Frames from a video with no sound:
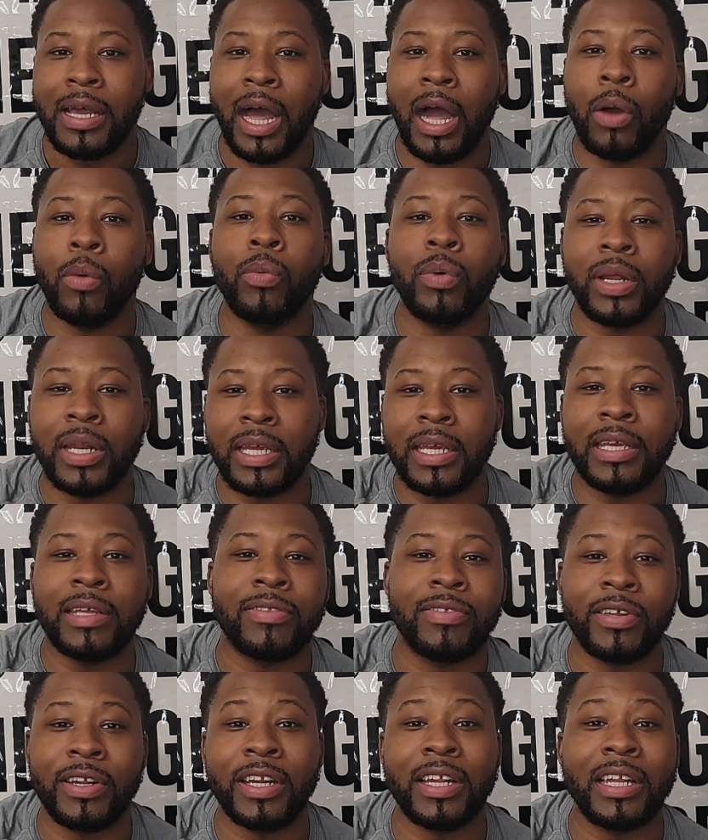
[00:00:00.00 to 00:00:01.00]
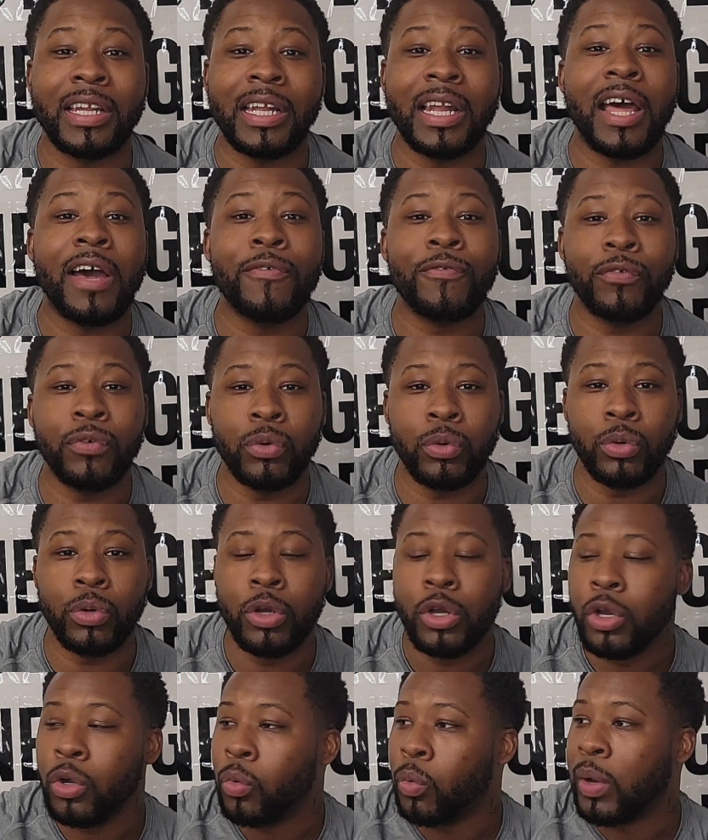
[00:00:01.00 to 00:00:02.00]
I want to get to the level
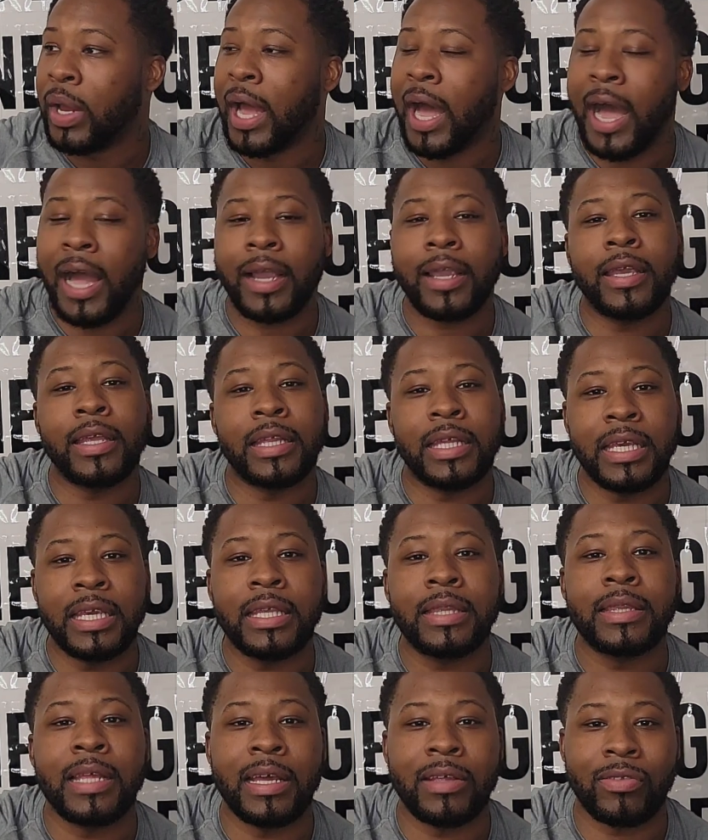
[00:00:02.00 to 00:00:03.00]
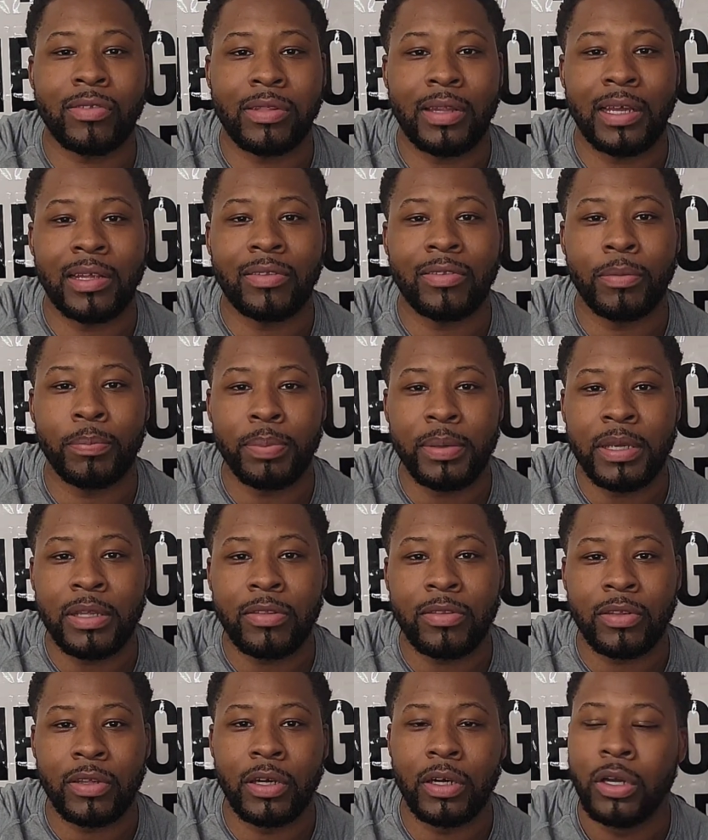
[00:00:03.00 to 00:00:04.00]
where I can eat that slice of
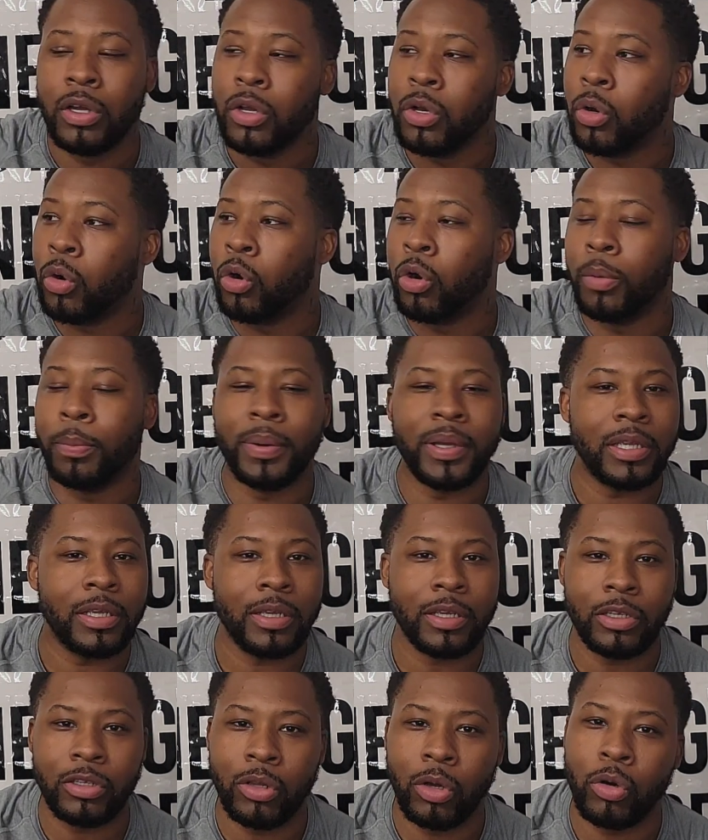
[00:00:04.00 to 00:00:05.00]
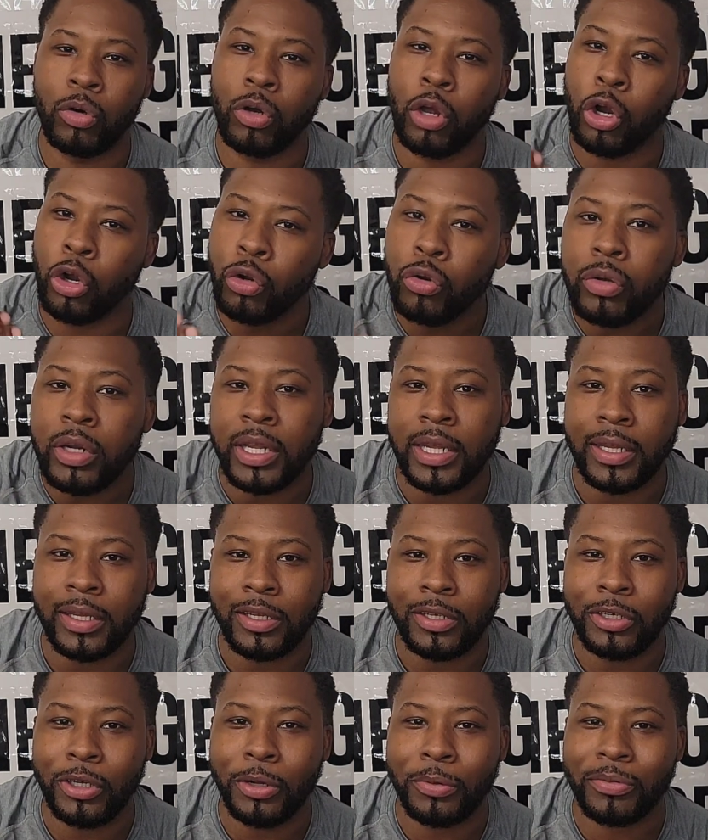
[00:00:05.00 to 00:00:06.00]
pizza but earn it,
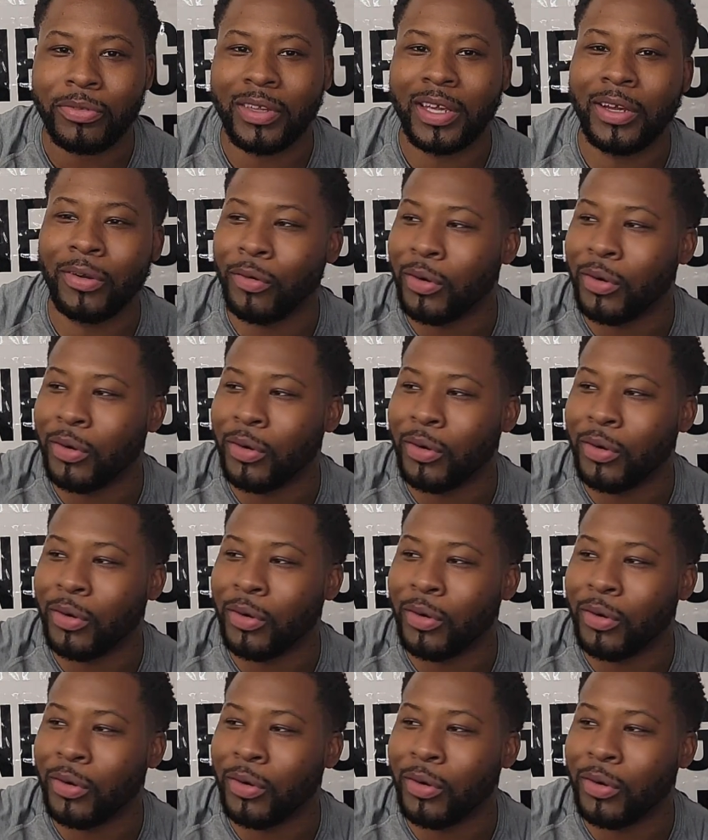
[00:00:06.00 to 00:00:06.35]
you know what I'm saying?